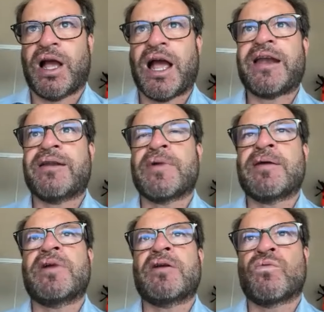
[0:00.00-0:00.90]
I
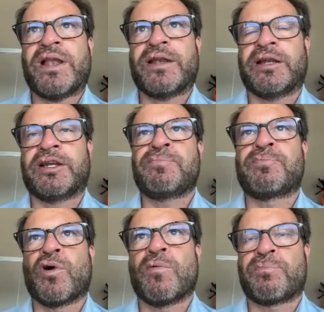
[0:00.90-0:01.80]
remember when the
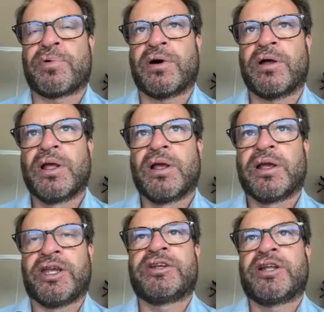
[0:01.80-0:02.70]
Pope
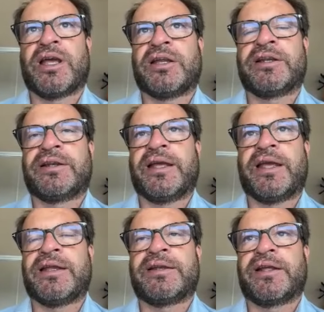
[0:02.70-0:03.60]
in the
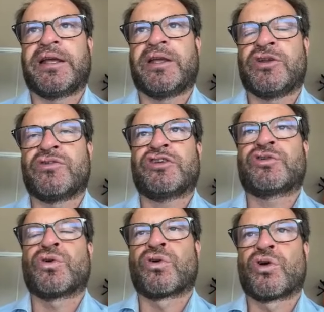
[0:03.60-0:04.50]

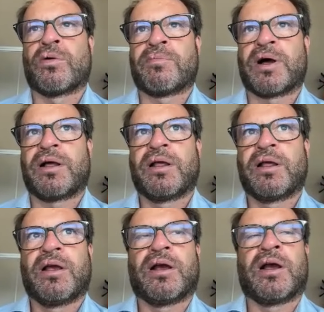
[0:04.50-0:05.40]
University of Rome
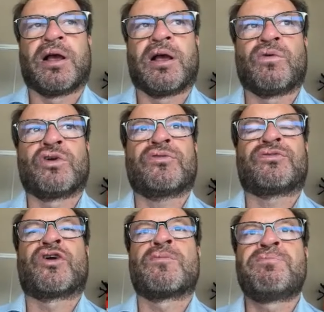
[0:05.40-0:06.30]
was
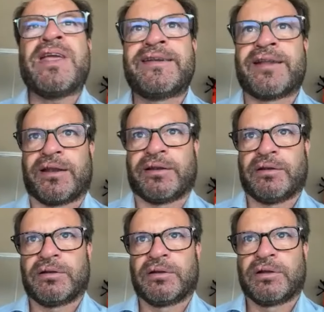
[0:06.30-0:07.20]
forbidden
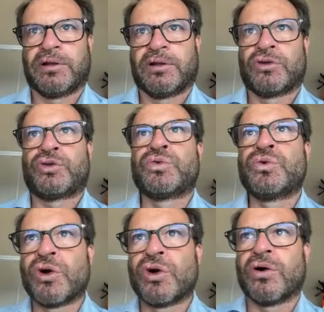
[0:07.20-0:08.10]
to
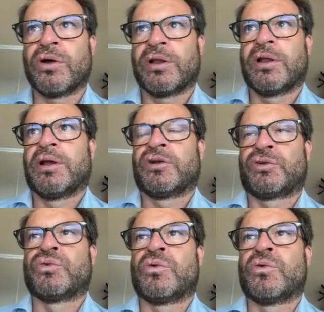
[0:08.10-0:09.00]
go
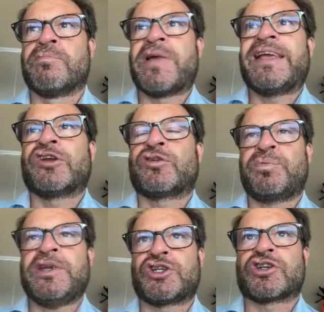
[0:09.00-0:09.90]
to make a
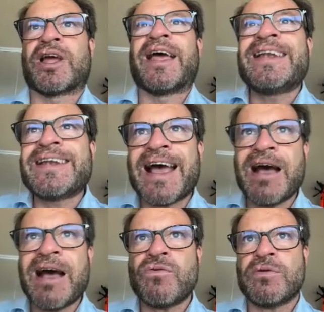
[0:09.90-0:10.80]
speech, and
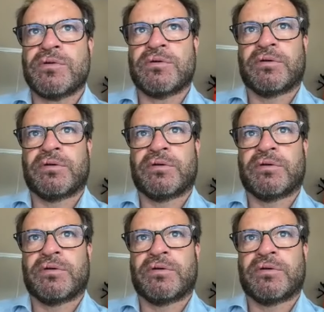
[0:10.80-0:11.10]
now